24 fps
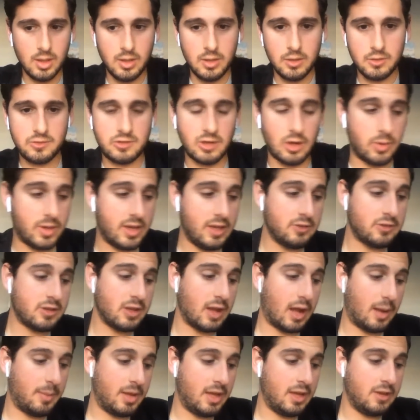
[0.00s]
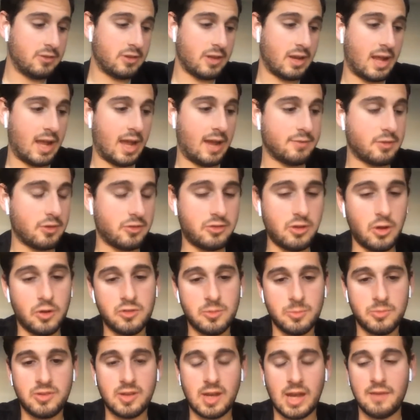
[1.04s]
So he's going to have to show
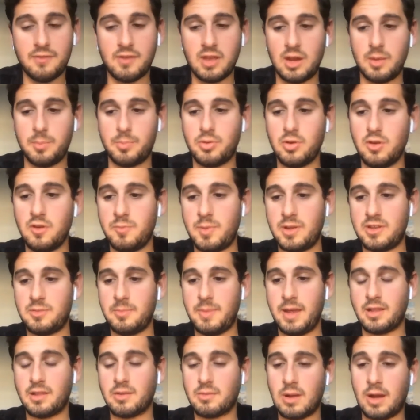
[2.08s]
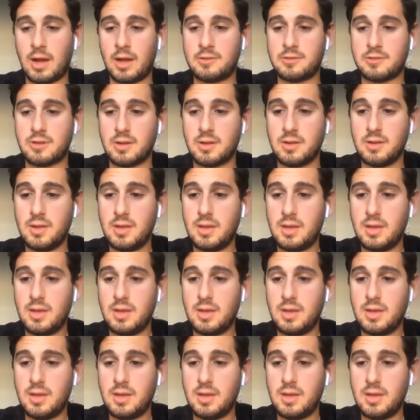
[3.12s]
some significant improvement to make the roster.